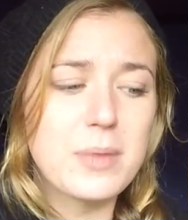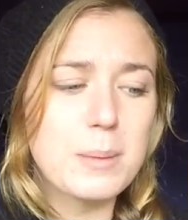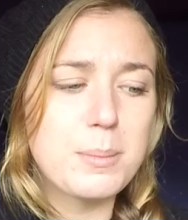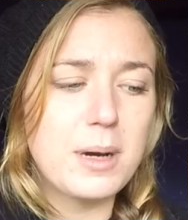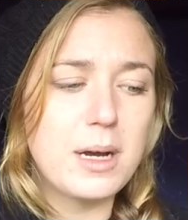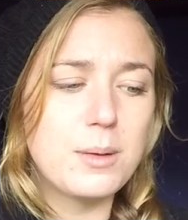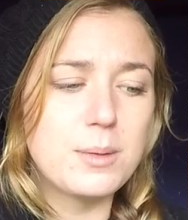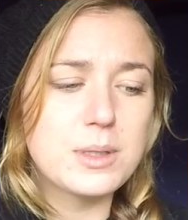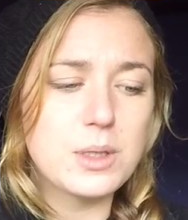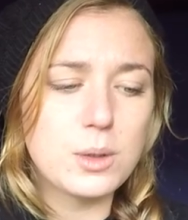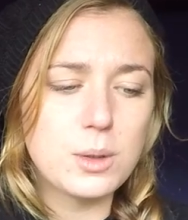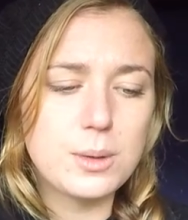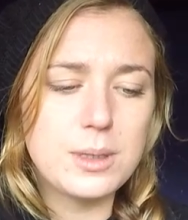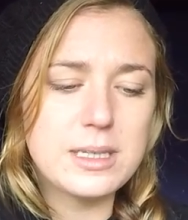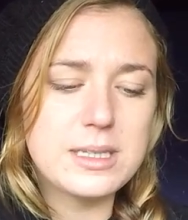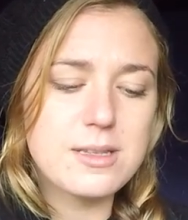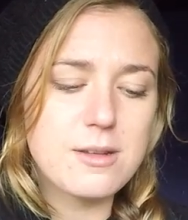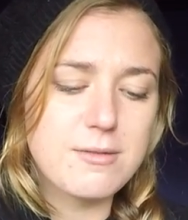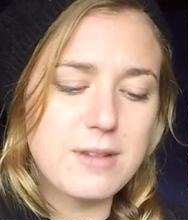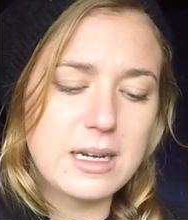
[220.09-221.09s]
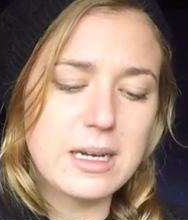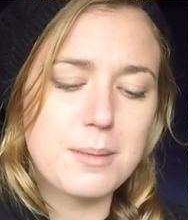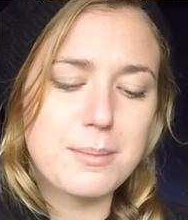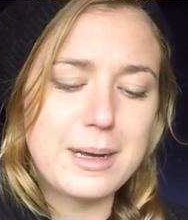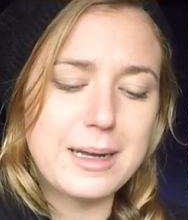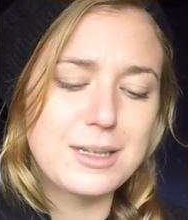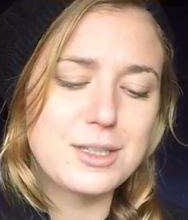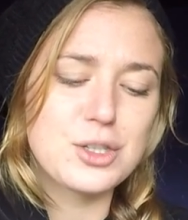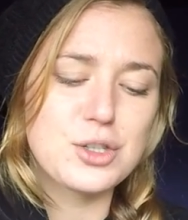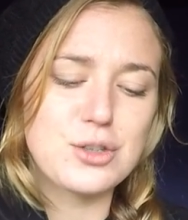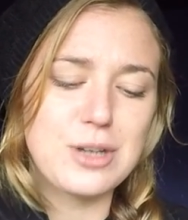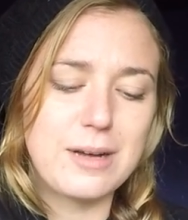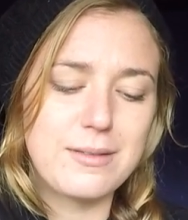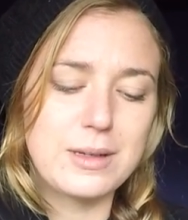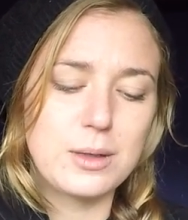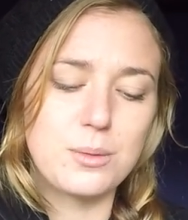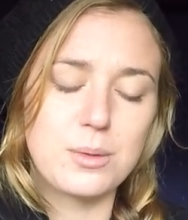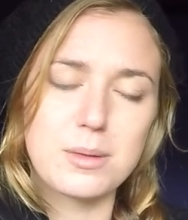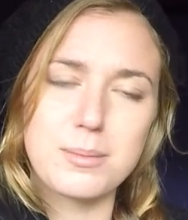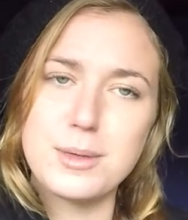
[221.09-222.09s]
But I would always recommend
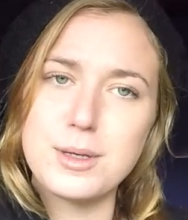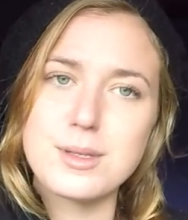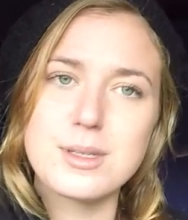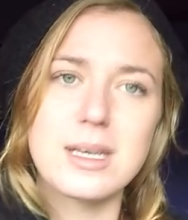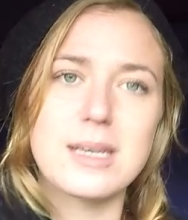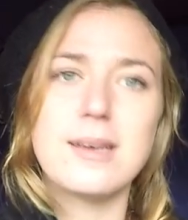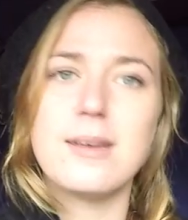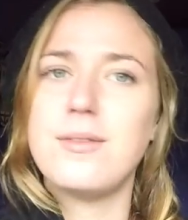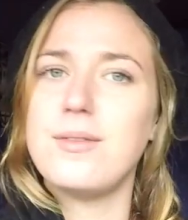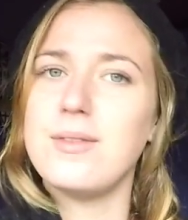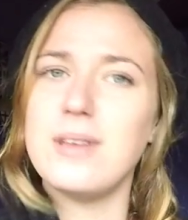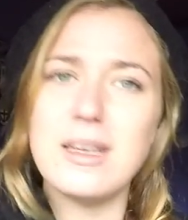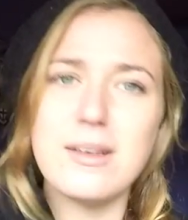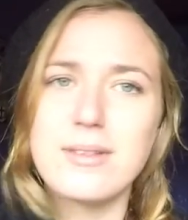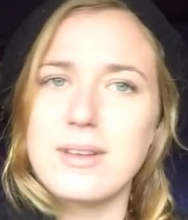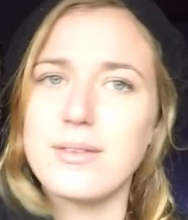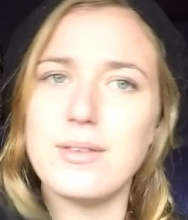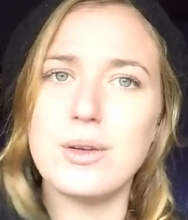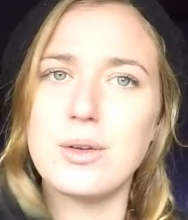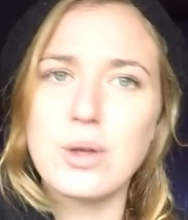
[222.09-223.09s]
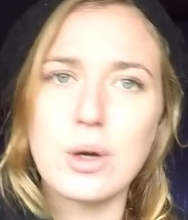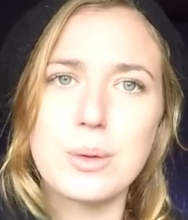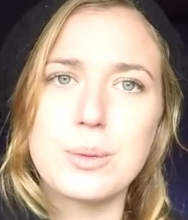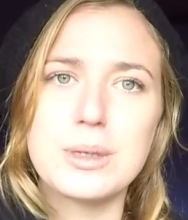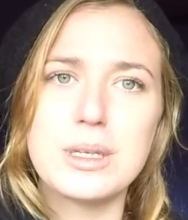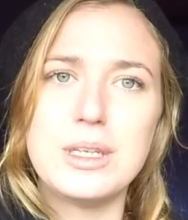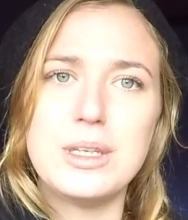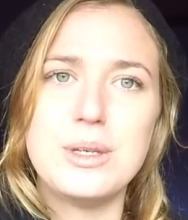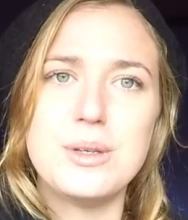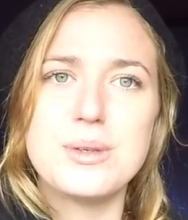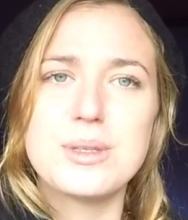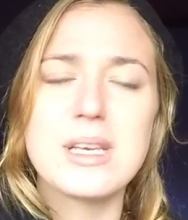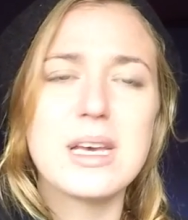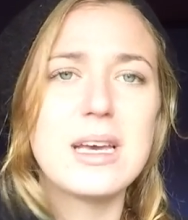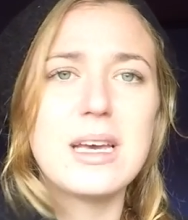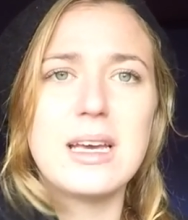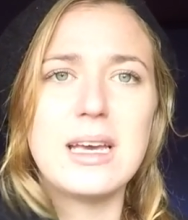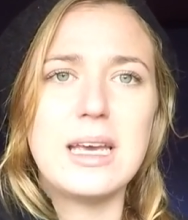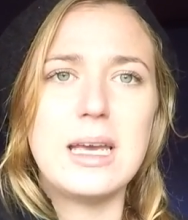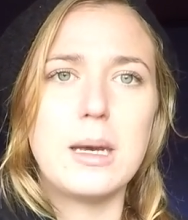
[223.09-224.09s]
traveling with music, even if you don't want to use
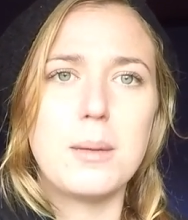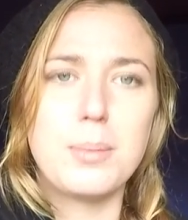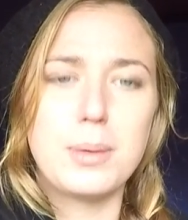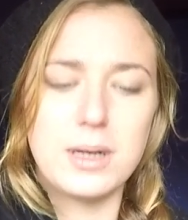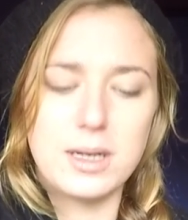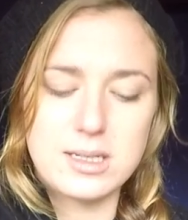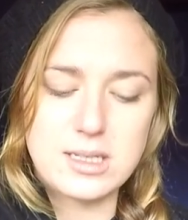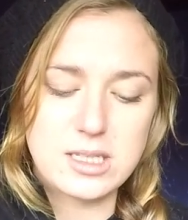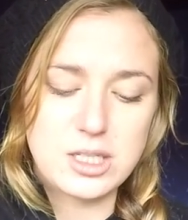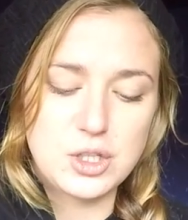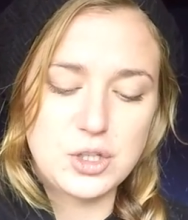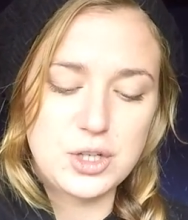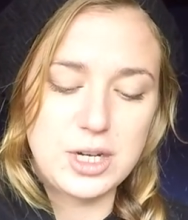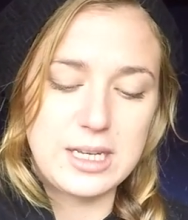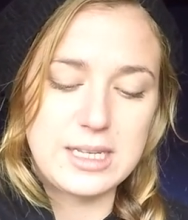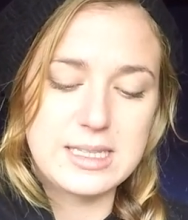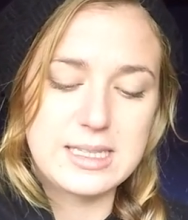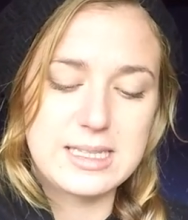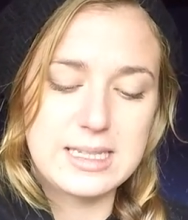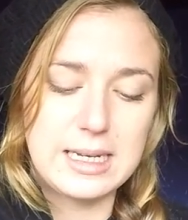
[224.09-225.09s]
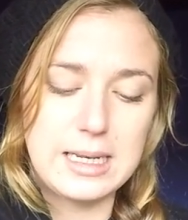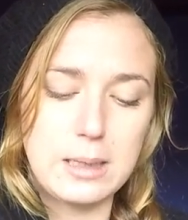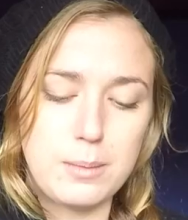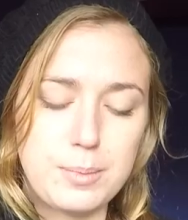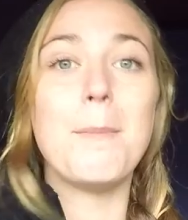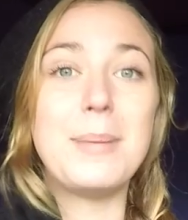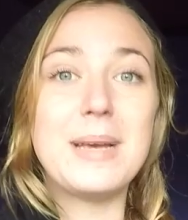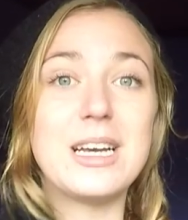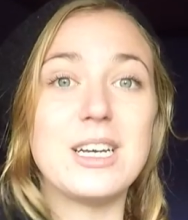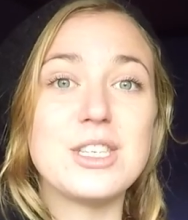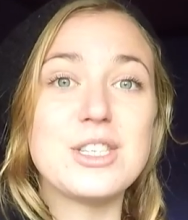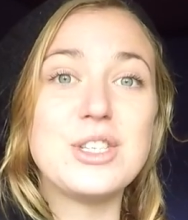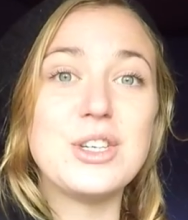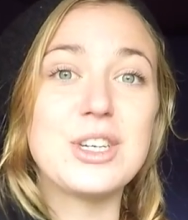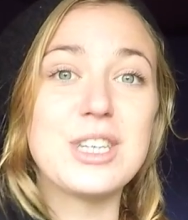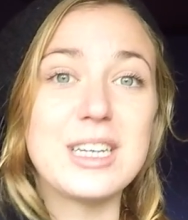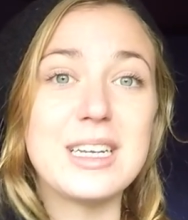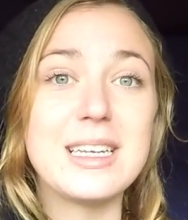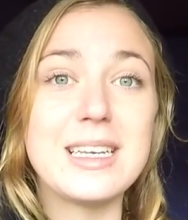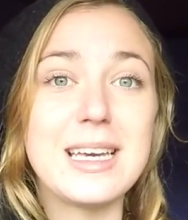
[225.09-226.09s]
earplugs to try and sleep, because you're
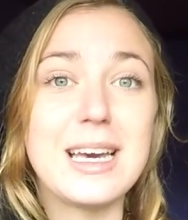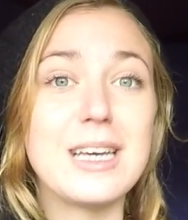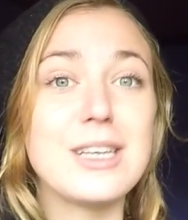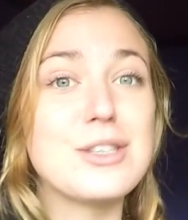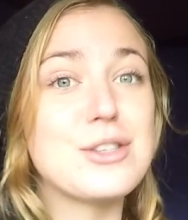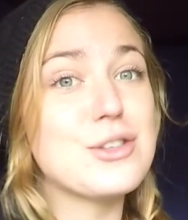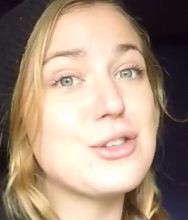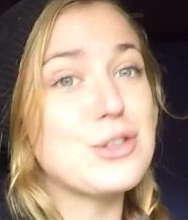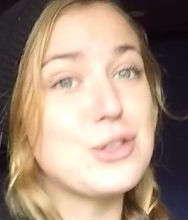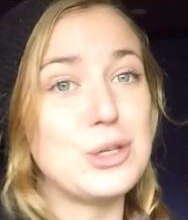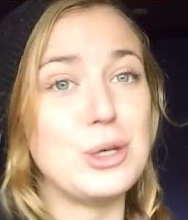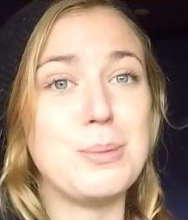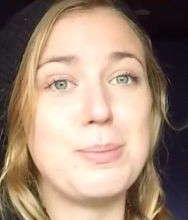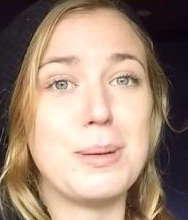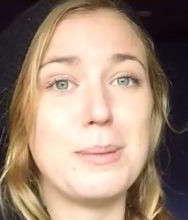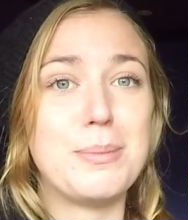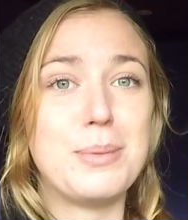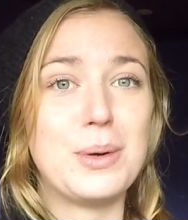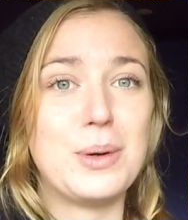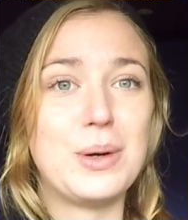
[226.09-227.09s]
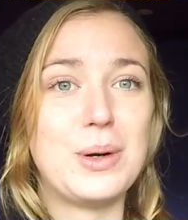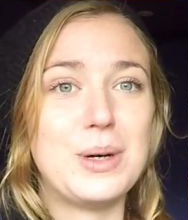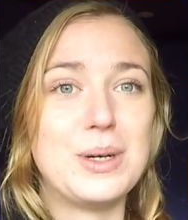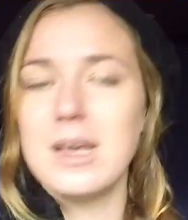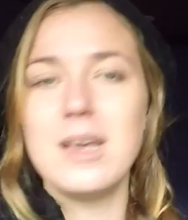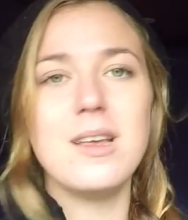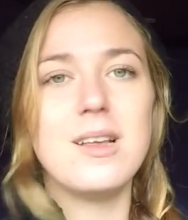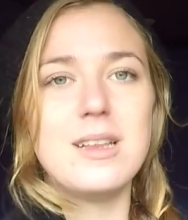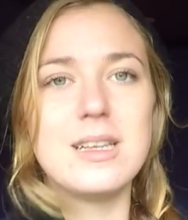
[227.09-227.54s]
going to get super bored.